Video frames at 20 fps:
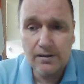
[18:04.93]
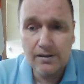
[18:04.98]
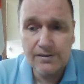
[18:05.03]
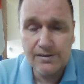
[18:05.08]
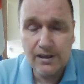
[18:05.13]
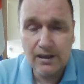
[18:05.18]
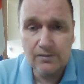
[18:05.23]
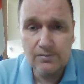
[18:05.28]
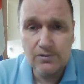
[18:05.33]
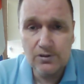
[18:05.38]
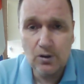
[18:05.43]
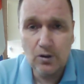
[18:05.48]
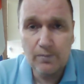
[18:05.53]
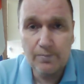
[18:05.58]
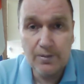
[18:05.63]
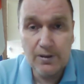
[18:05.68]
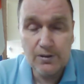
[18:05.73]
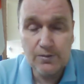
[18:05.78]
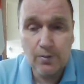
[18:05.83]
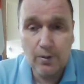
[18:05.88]
So join
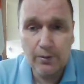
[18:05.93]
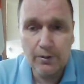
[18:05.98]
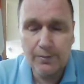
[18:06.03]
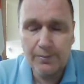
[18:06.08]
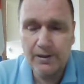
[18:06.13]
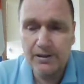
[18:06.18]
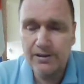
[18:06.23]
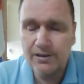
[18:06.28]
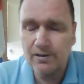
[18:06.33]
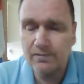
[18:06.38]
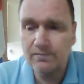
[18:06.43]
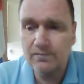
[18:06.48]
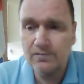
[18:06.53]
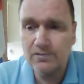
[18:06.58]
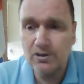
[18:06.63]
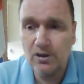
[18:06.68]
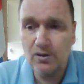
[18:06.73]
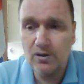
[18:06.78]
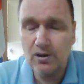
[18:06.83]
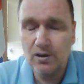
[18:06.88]

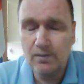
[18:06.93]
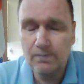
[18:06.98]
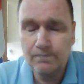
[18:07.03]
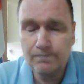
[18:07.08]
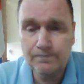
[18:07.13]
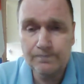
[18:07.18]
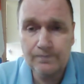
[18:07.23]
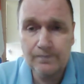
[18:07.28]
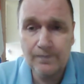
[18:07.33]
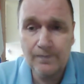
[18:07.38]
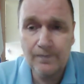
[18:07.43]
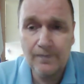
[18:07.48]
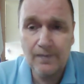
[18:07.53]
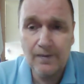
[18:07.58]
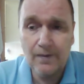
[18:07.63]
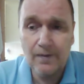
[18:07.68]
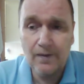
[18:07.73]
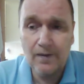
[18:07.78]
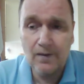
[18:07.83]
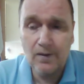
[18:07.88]
BritishWarriorWithin.com
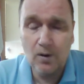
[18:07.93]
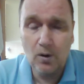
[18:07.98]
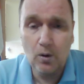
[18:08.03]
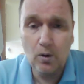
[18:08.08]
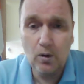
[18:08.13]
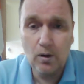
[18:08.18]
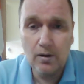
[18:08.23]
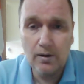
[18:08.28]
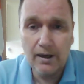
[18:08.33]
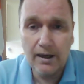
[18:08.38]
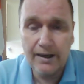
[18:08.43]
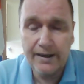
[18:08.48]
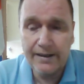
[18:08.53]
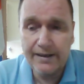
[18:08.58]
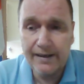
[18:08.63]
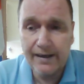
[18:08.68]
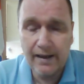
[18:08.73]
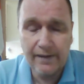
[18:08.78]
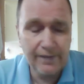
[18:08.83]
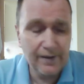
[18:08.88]
or
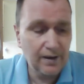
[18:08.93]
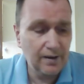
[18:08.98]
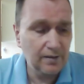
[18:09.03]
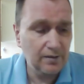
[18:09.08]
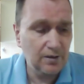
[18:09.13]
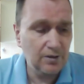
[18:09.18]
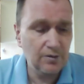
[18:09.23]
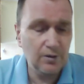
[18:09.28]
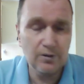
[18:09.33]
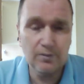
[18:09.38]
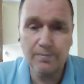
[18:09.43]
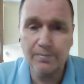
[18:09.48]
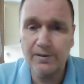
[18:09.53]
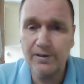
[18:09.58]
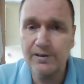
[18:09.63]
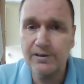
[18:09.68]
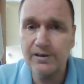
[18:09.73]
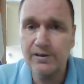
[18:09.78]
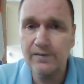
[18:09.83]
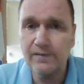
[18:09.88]
any other group
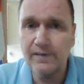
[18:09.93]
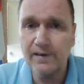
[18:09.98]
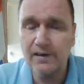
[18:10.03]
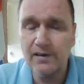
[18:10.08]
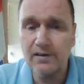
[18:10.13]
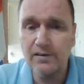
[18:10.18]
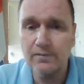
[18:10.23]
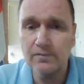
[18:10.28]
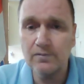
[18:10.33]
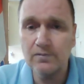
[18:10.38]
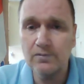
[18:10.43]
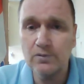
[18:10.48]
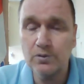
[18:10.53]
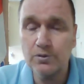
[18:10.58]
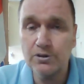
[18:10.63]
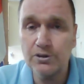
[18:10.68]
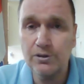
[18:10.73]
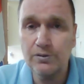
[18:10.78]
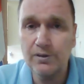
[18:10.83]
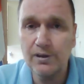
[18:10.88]
that you think will
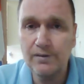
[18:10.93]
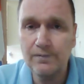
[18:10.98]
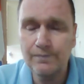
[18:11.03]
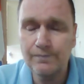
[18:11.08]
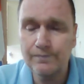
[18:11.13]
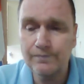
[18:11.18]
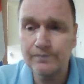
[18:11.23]
suit you.